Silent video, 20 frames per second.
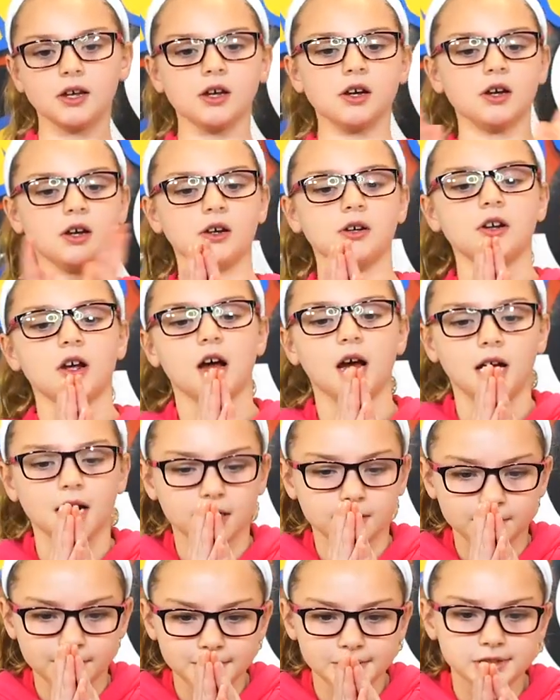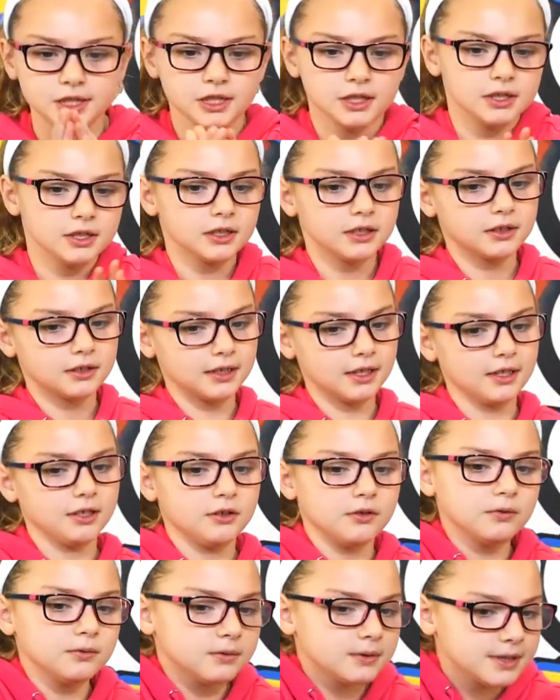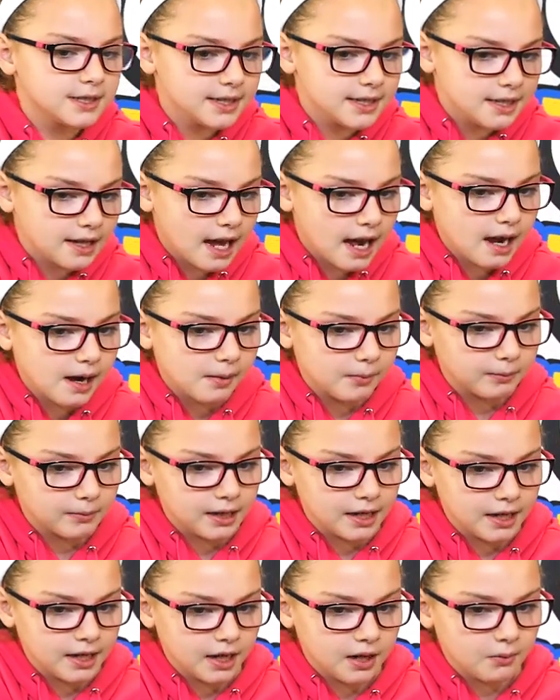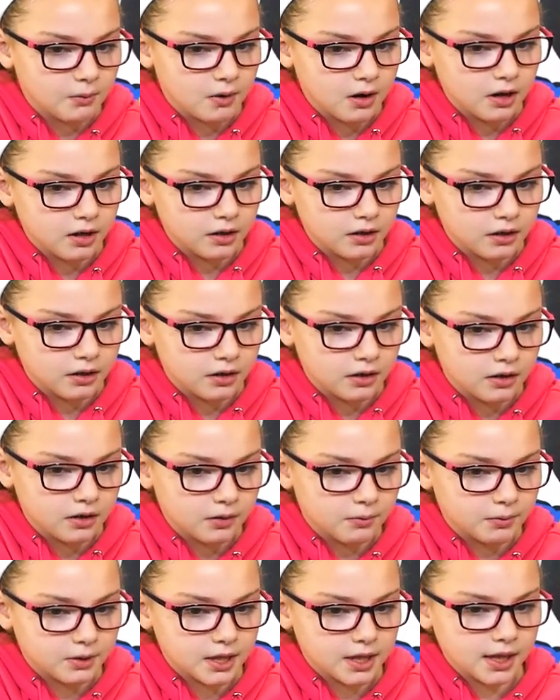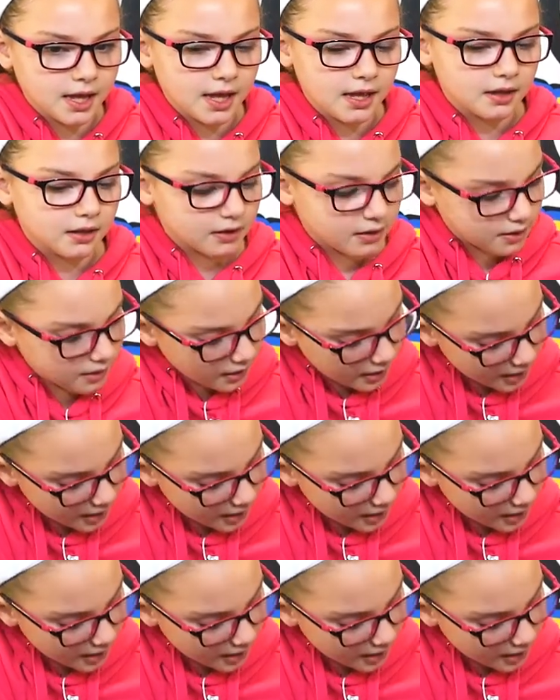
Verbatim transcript: you, Dark. Thank you, DM 81. Yeah. What's that? Is